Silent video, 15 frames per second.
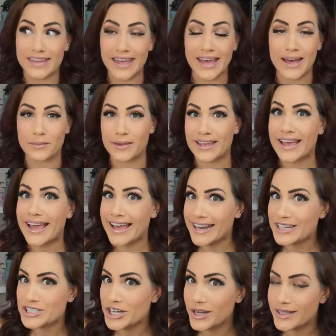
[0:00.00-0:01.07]
yeah, I'm like, I
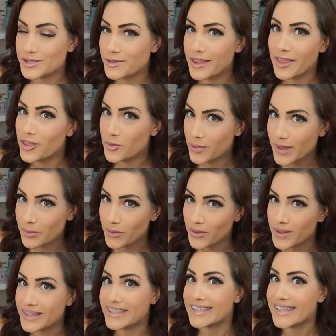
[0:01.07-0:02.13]
gotta share this with other
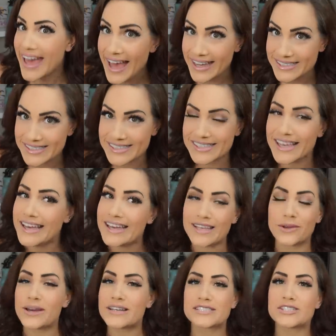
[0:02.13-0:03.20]
people. Yes.
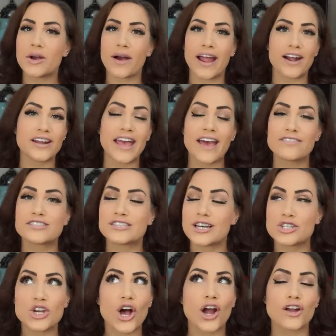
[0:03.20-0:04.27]
You guys know I already have
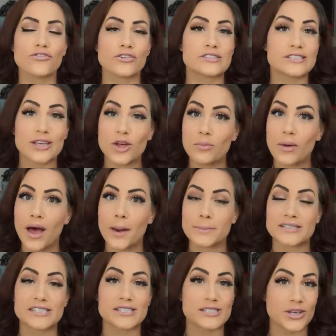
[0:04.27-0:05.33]
such a heart for single
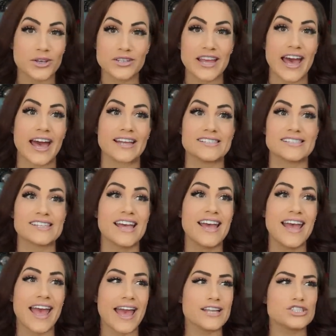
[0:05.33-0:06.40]
moms and single dads
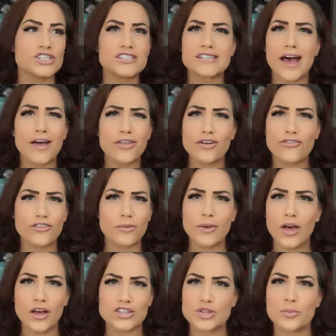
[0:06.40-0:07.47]
and just other
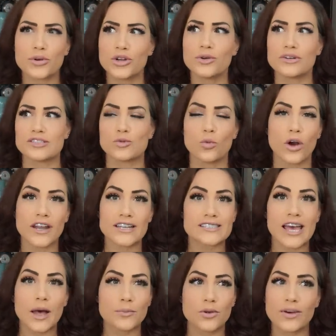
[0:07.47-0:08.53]
female entrepreneurs wanting
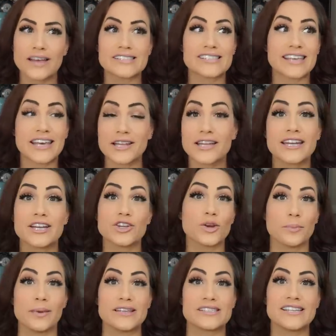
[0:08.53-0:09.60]
to help you guys kill it in
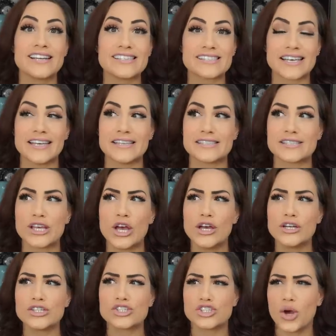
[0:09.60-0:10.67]
your business is
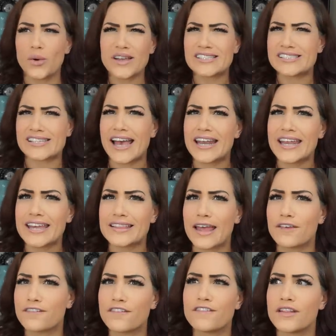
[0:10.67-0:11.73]
so exciting and
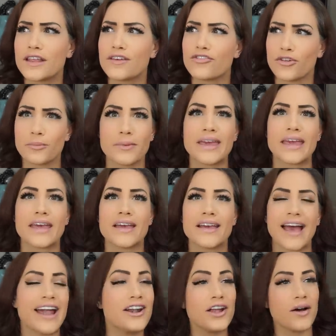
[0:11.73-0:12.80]
like fulfilling for me.
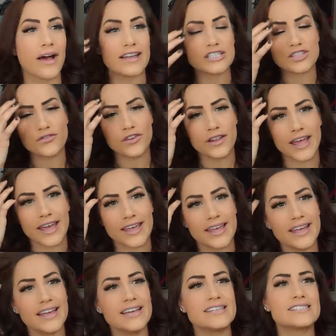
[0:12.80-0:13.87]
I don't know. I just feel like
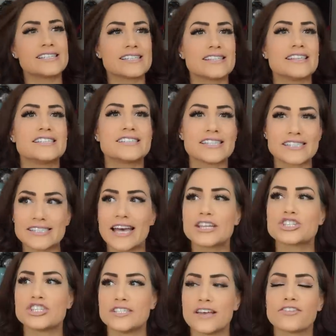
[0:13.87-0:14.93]
su the
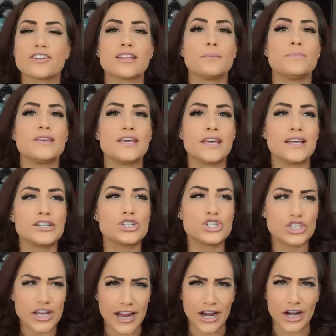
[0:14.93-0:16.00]
success should definitely be
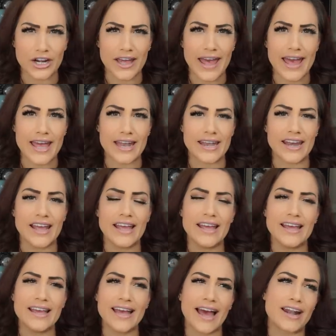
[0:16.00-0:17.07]
shared and
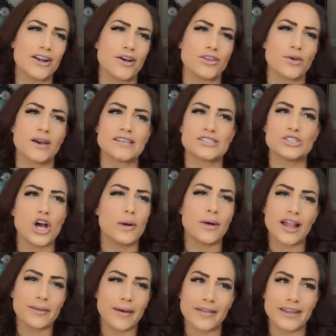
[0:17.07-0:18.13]
I don't know, you guys know I'm
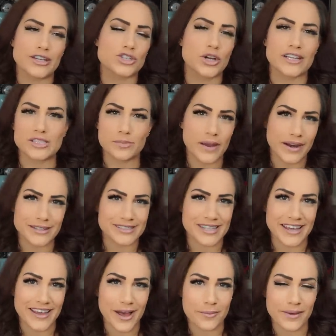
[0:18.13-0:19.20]
all about like
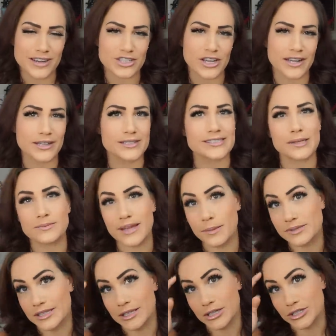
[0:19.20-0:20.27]
transparency on my channel,
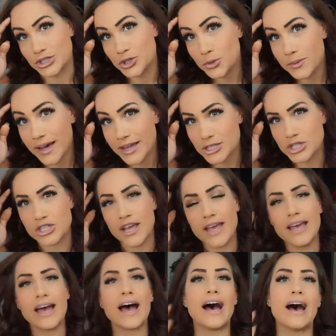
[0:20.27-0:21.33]
sometimes a little too much,
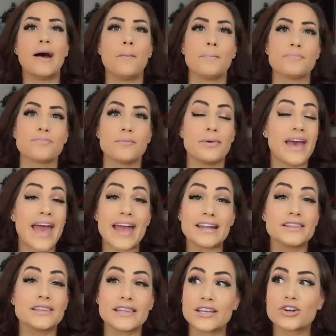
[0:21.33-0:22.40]
um, but
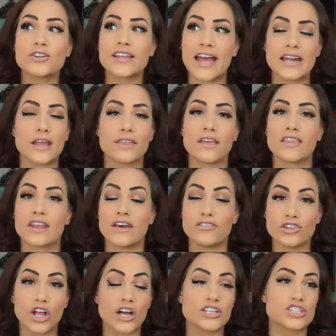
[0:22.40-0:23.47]
at literally anything that
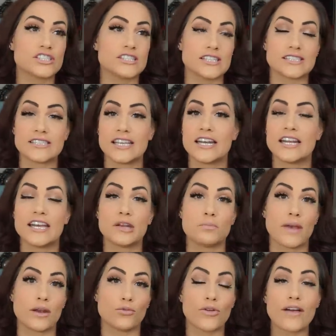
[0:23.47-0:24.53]
I've launched, succeeded in,
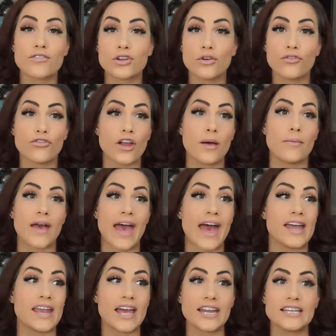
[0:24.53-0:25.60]
made revenue from,
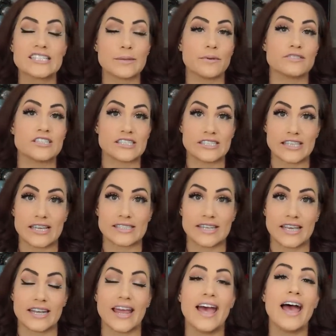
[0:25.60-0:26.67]
had any type of success
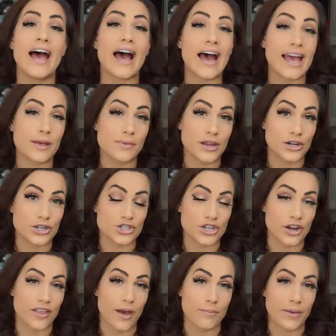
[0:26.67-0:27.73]
in, I am here to
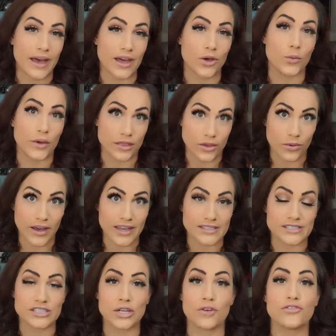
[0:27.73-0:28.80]
share that back with you
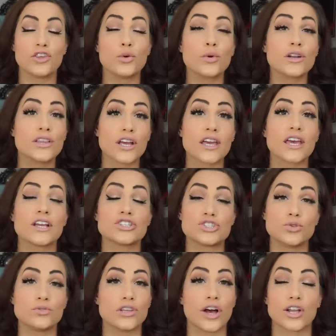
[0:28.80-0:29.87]
guys. So if you were looking
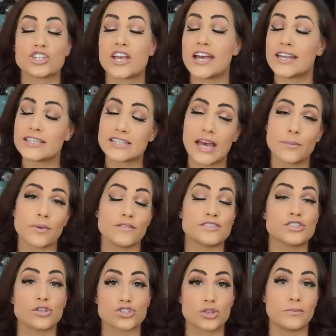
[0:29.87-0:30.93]
to launch any type of
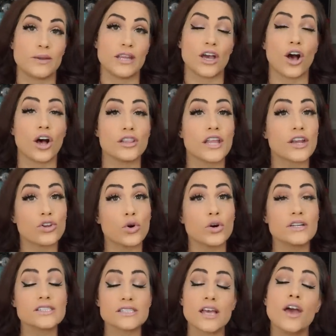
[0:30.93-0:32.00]
social media online
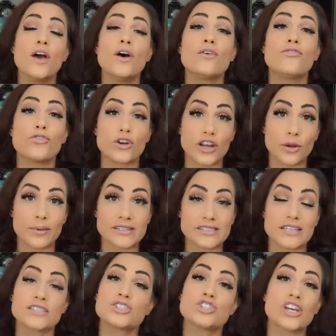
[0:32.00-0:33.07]
course for your
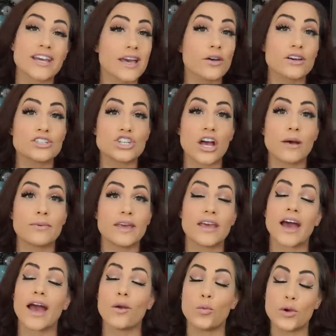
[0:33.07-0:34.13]
business, check out
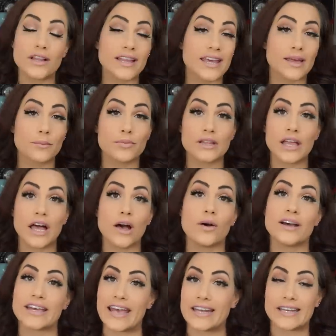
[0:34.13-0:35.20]
Kajabi. I will link it
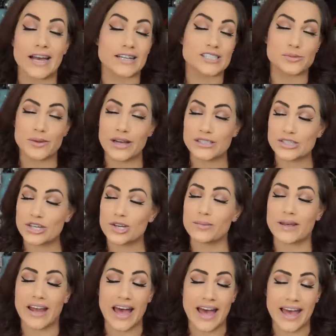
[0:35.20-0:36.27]
below. Again, not sponsored,
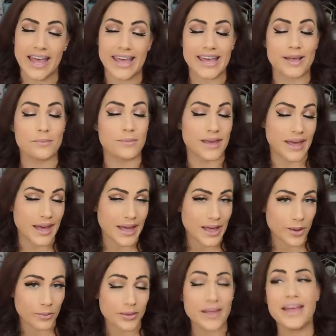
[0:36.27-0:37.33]
but hi, hit me
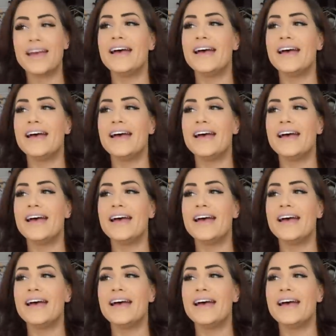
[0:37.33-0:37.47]
up.